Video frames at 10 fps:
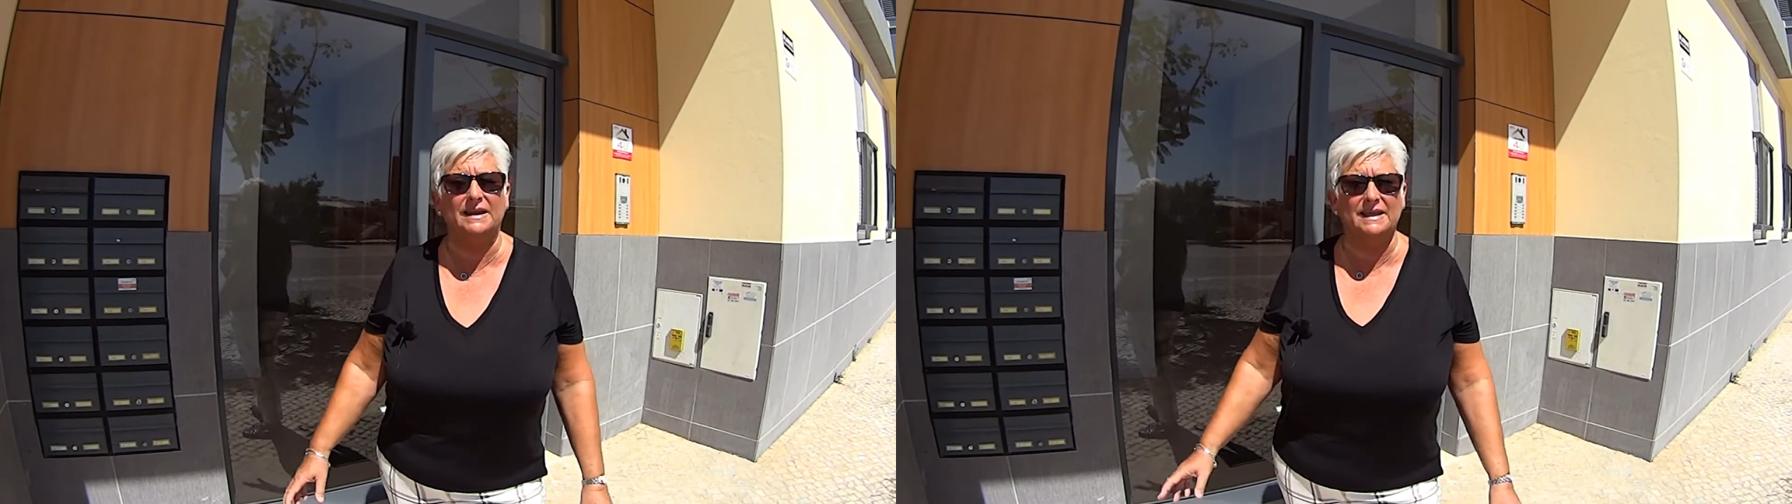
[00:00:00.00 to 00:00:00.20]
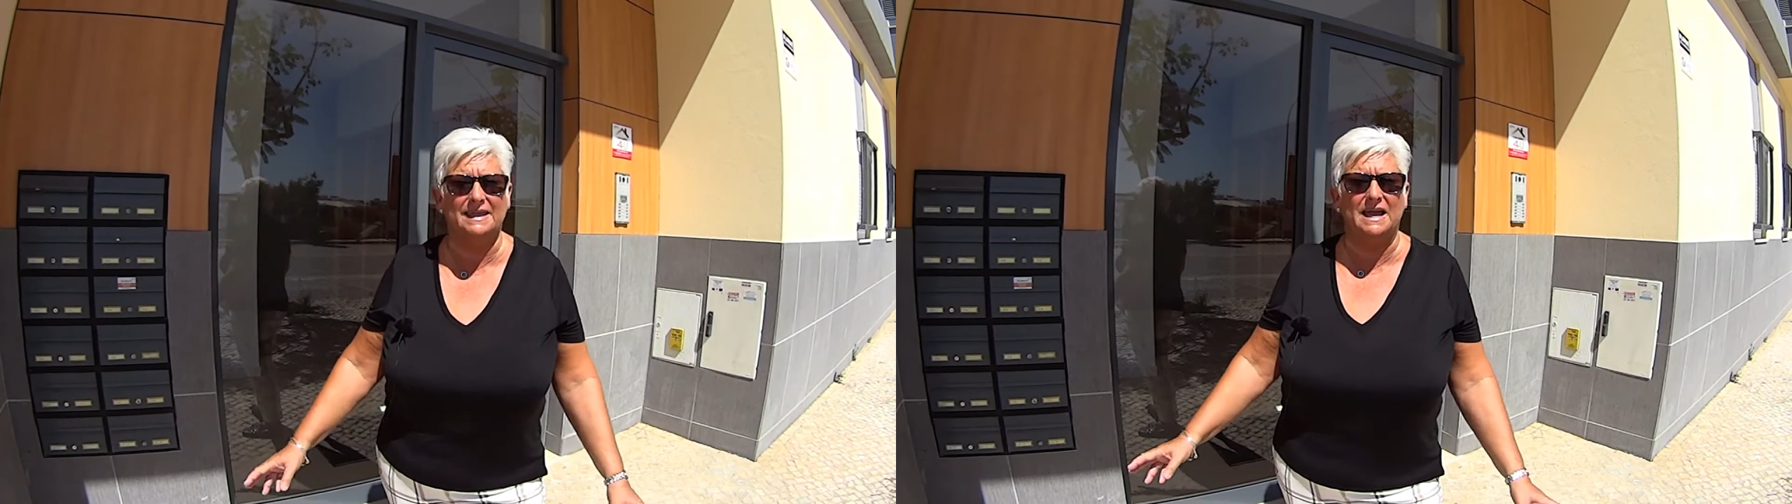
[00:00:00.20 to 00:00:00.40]

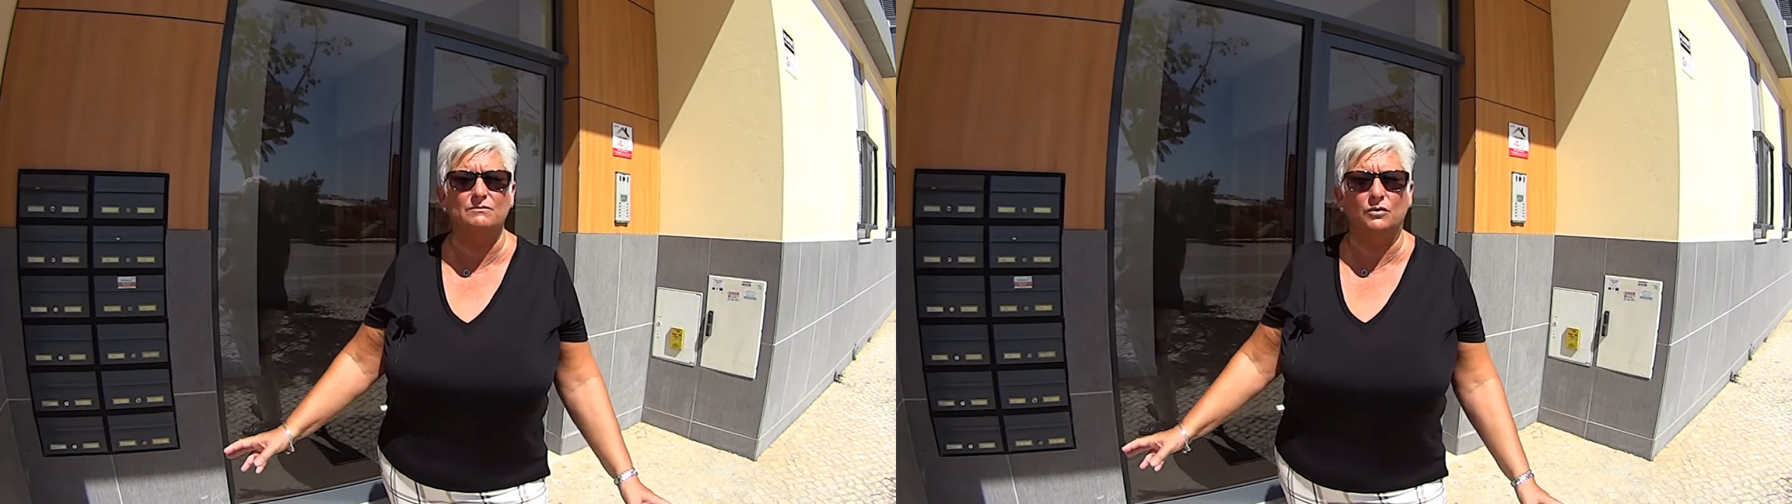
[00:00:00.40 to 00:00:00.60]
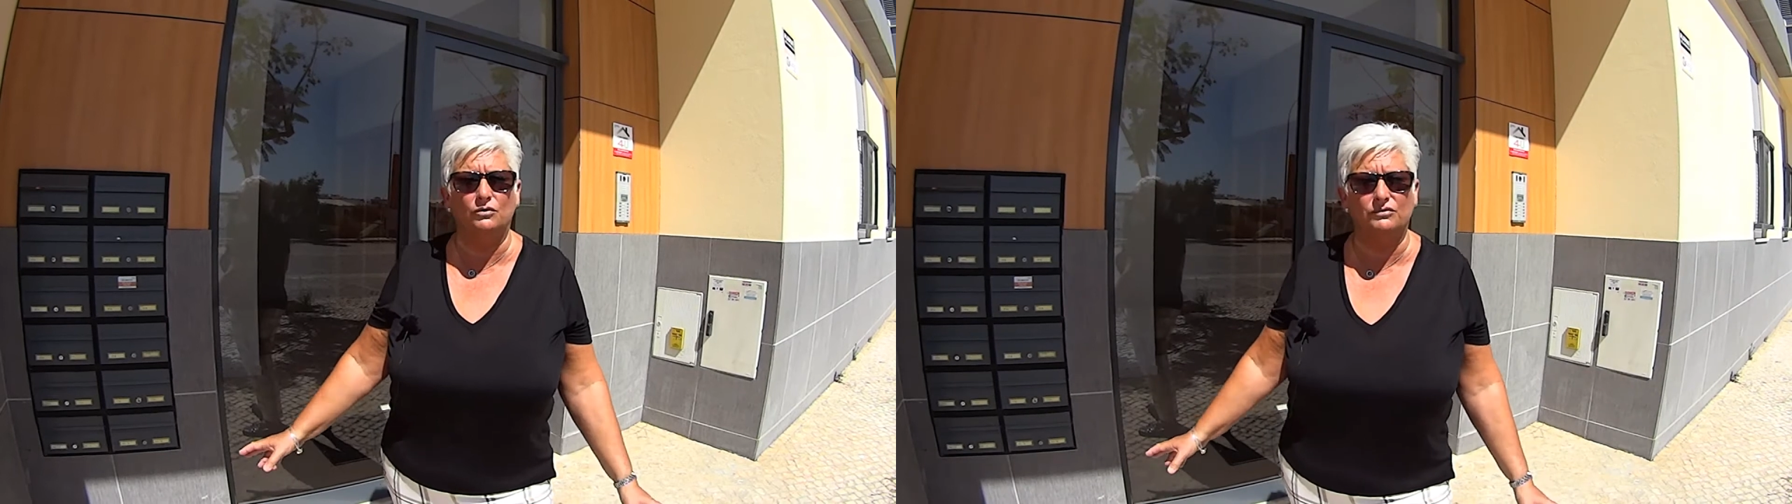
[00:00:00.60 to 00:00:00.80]
and again
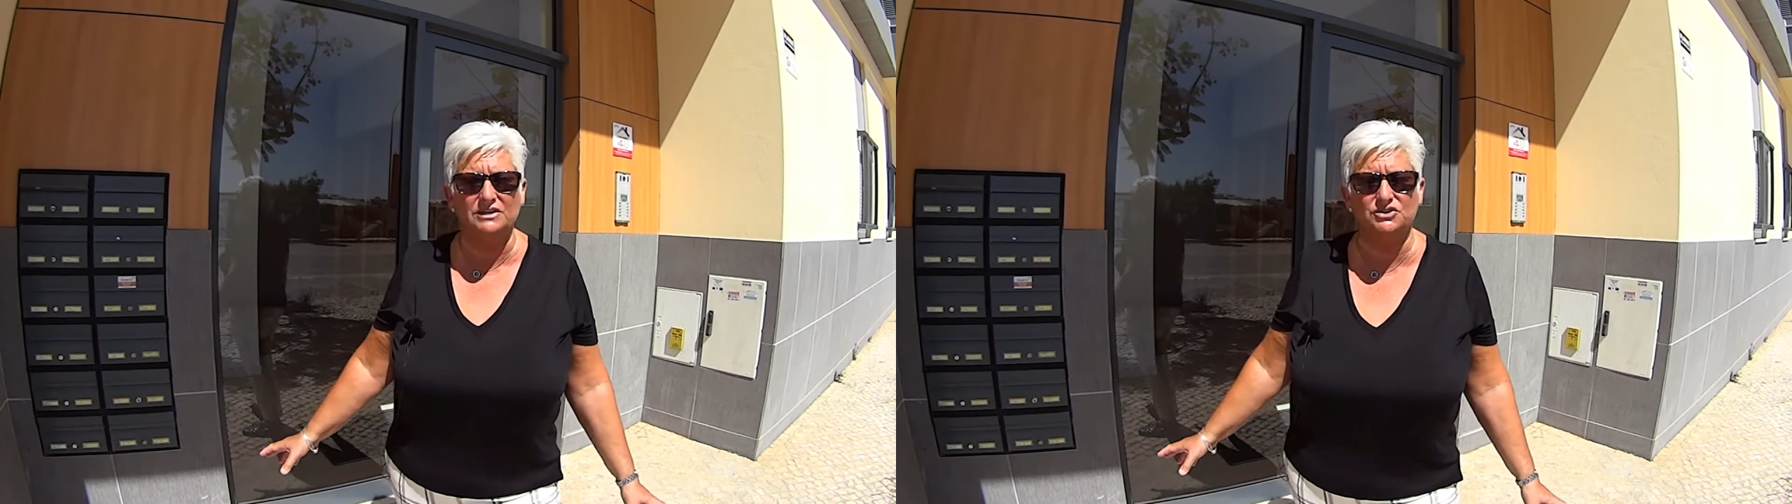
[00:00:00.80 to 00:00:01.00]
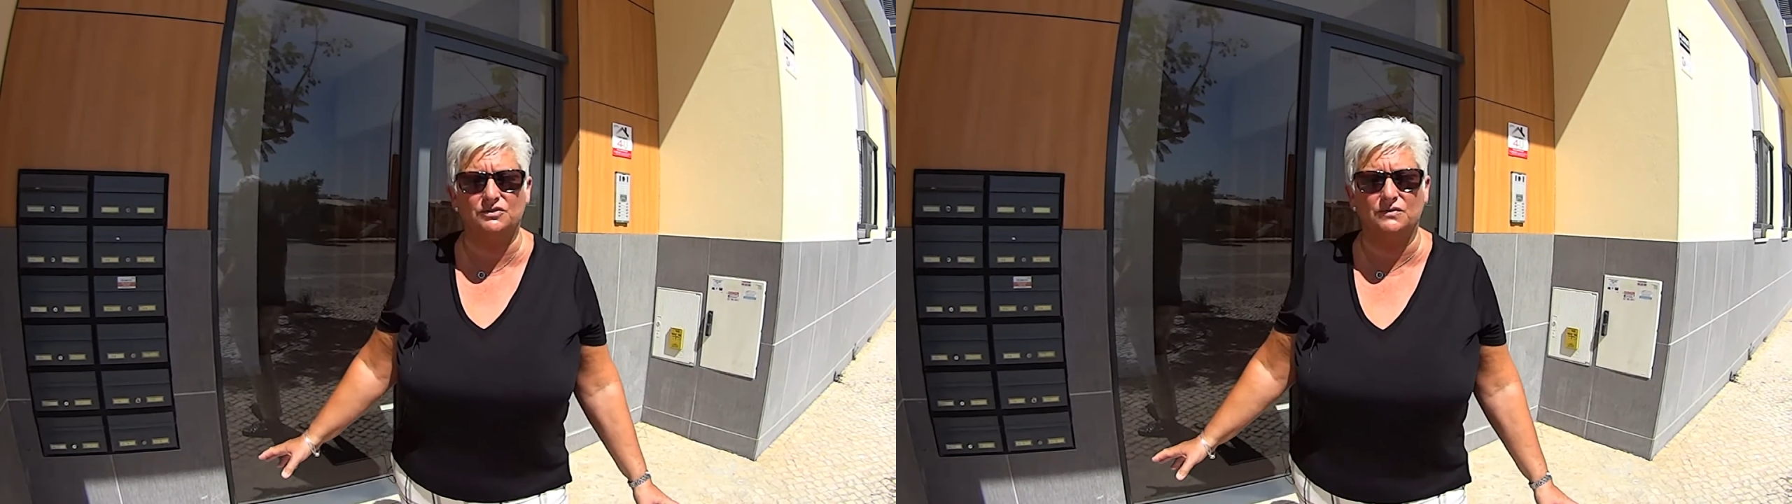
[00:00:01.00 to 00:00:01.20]
more
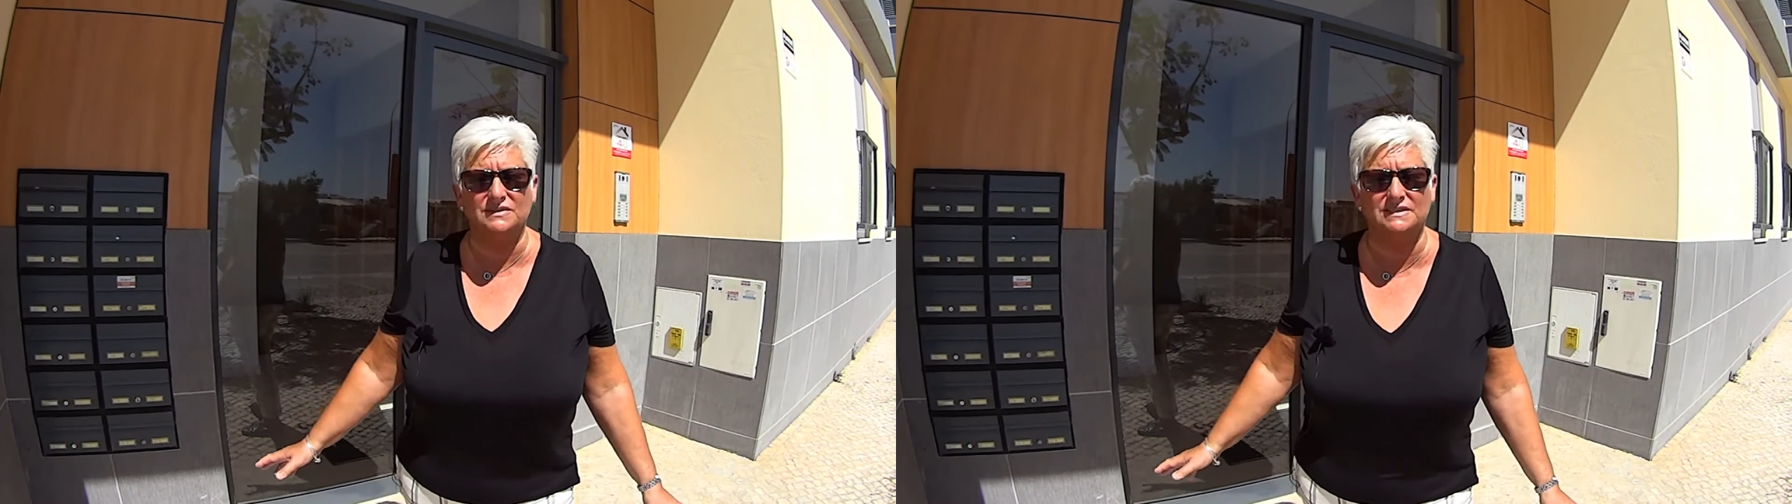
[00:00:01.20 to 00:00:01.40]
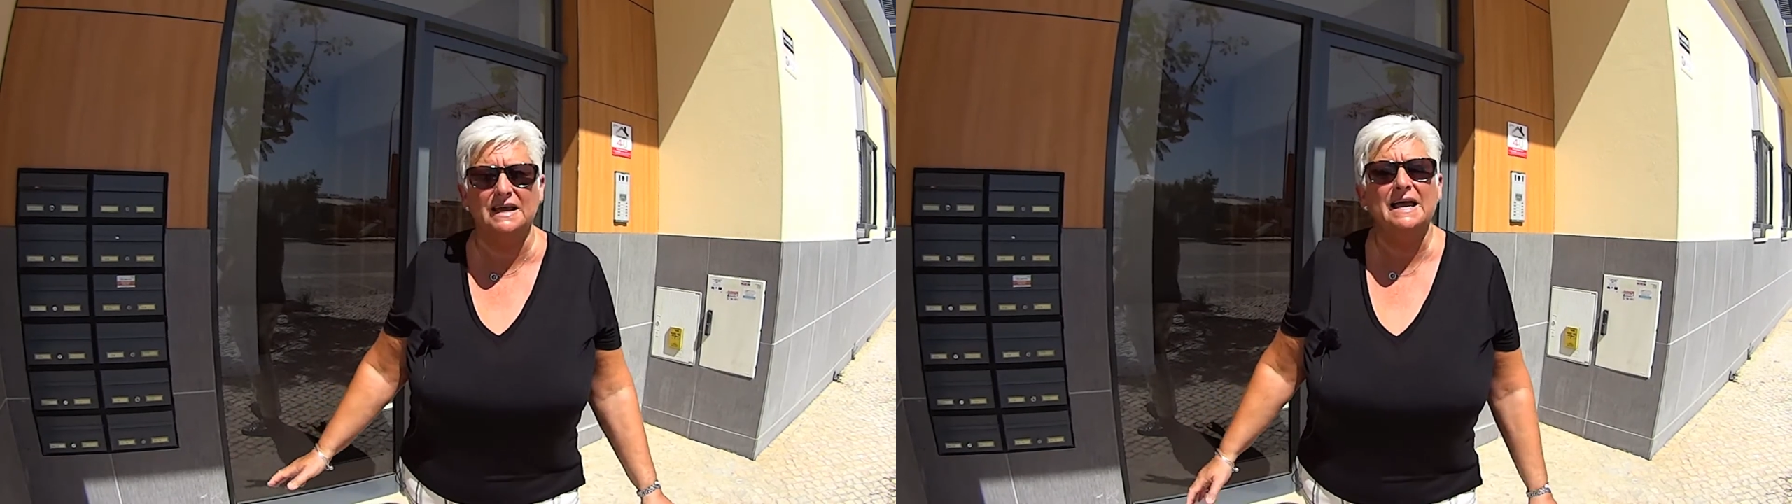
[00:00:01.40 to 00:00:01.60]

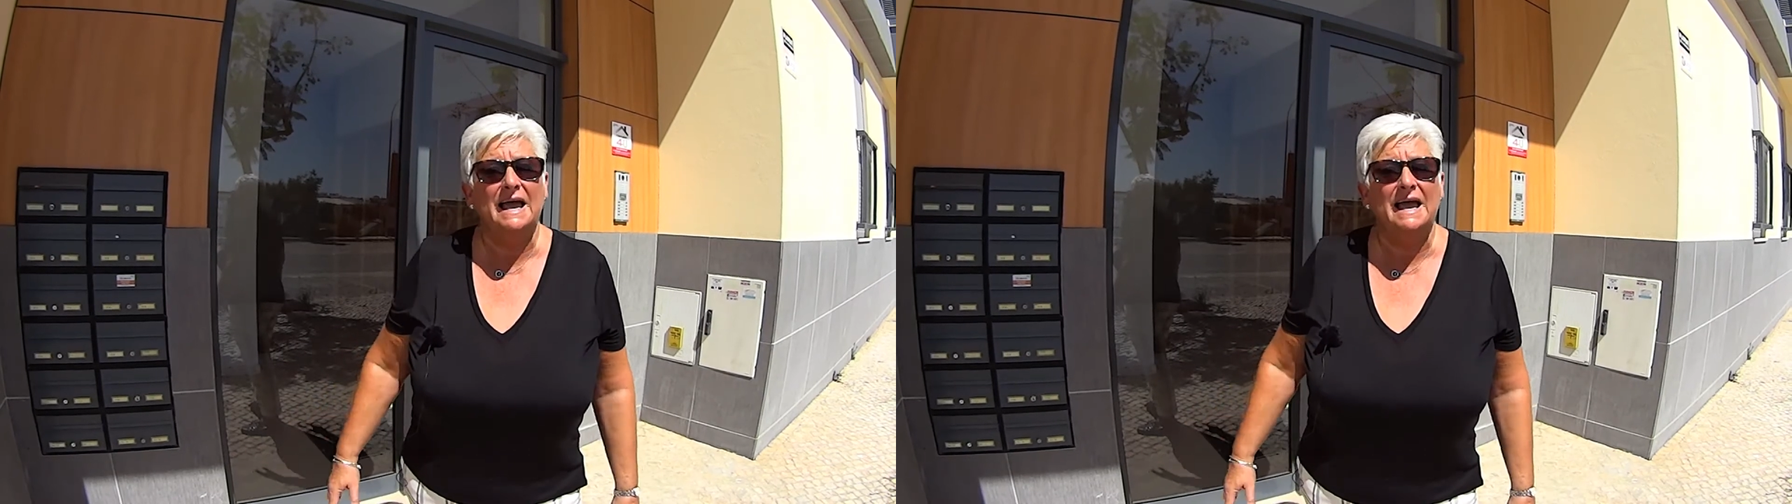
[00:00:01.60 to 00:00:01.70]
restaurants.